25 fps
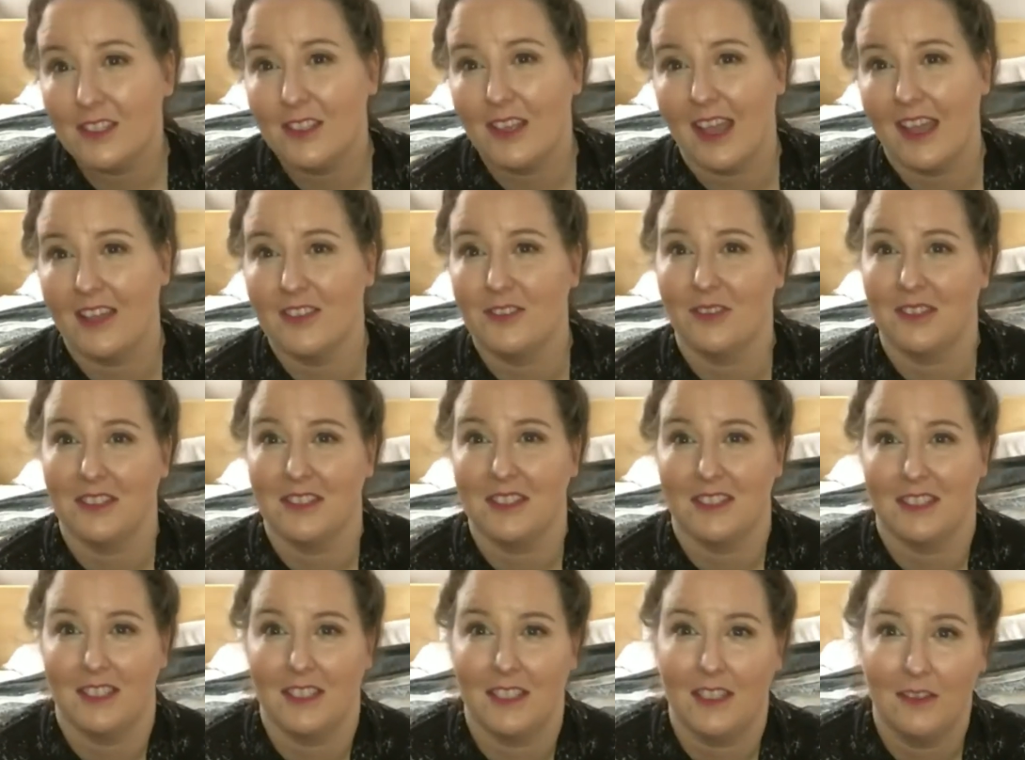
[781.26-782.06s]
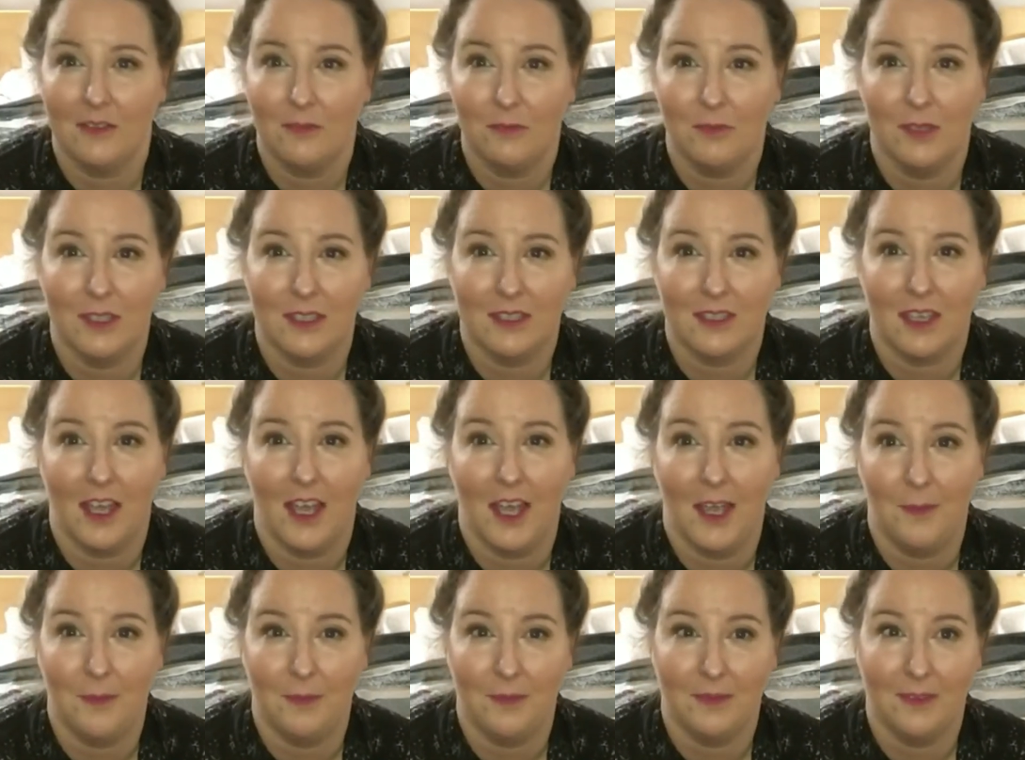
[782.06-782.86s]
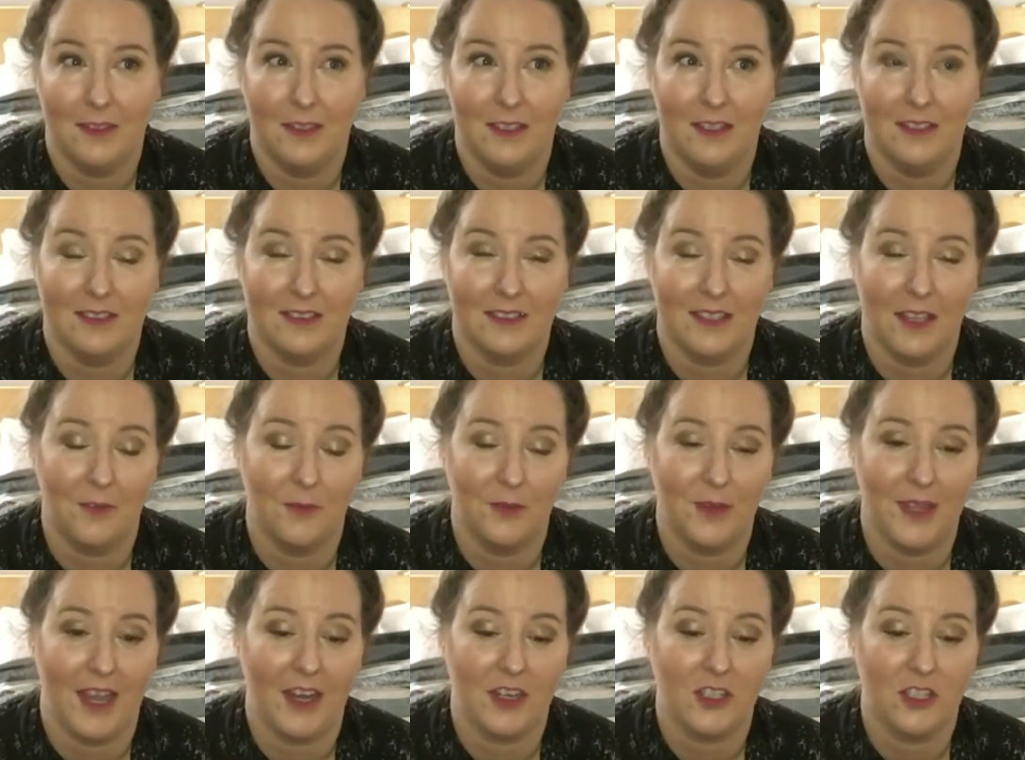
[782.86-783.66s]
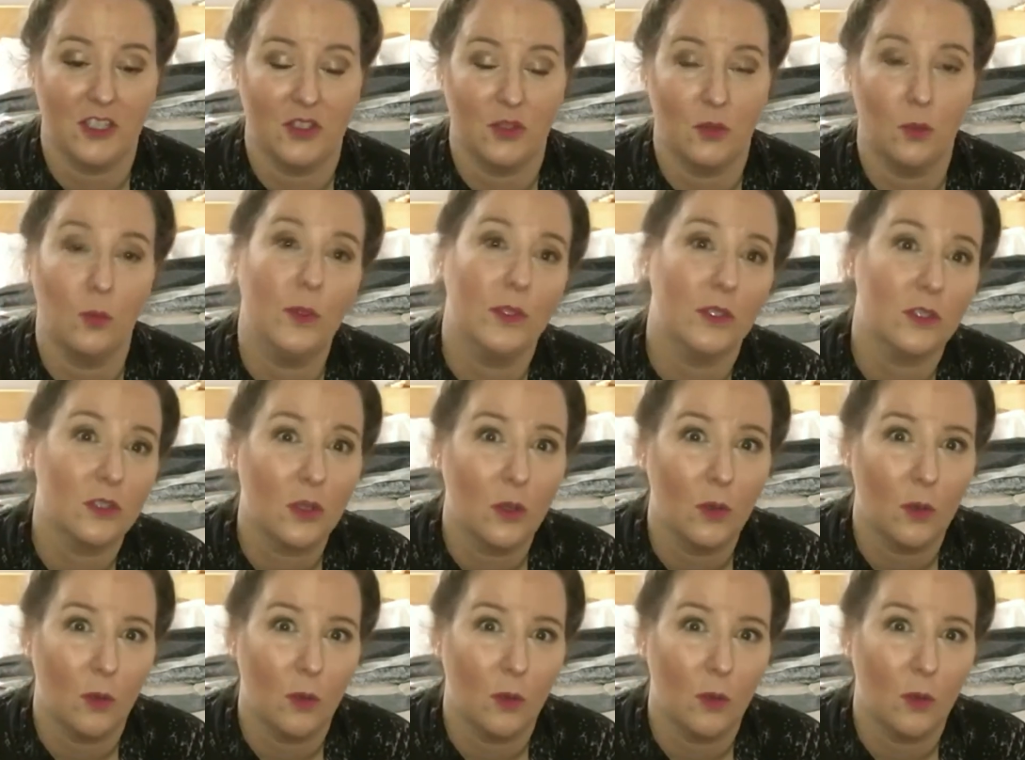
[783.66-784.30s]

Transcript: as you can see, with time, these slight reactions will go